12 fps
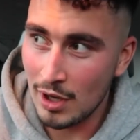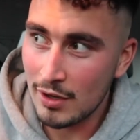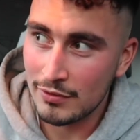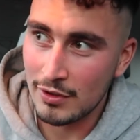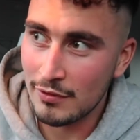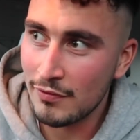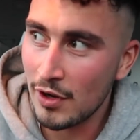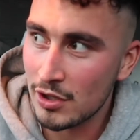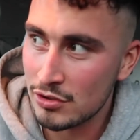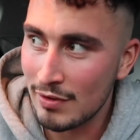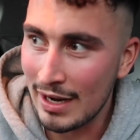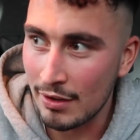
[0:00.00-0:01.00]
After the
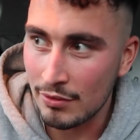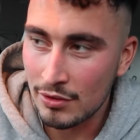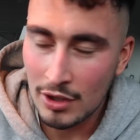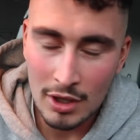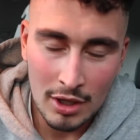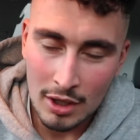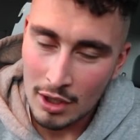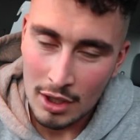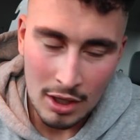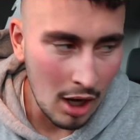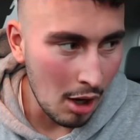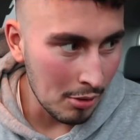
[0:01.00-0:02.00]
first round,
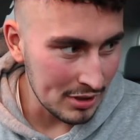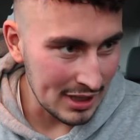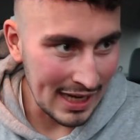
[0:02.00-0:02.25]
I was